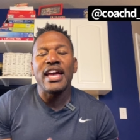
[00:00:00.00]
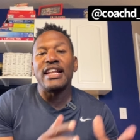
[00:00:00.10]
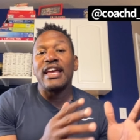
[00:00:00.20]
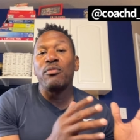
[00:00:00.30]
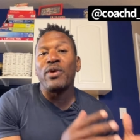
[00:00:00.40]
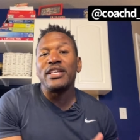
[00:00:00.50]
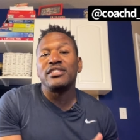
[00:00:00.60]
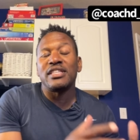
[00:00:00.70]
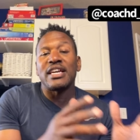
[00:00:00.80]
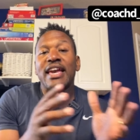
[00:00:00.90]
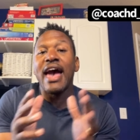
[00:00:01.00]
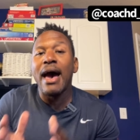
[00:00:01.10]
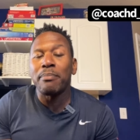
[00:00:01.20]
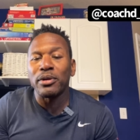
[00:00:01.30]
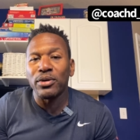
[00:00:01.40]
and they went to the
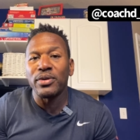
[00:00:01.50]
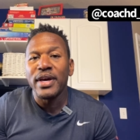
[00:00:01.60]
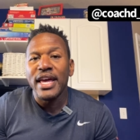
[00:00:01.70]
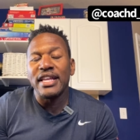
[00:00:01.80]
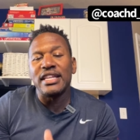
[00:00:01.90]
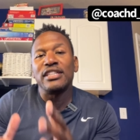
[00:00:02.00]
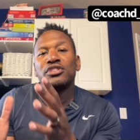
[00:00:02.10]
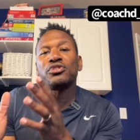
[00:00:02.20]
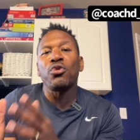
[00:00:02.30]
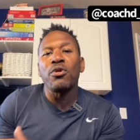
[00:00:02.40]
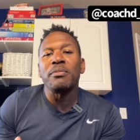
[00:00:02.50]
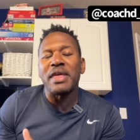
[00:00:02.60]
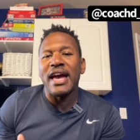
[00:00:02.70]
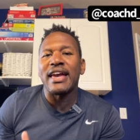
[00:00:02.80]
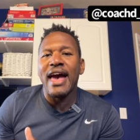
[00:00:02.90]
Capitol and they stormed
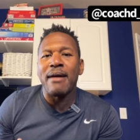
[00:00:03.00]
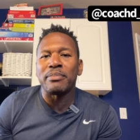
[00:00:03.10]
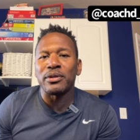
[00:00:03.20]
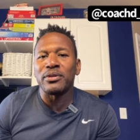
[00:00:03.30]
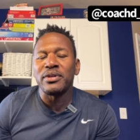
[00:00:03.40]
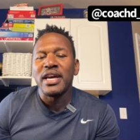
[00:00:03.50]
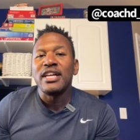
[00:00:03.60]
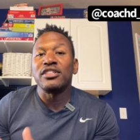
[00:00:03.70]
that Capitol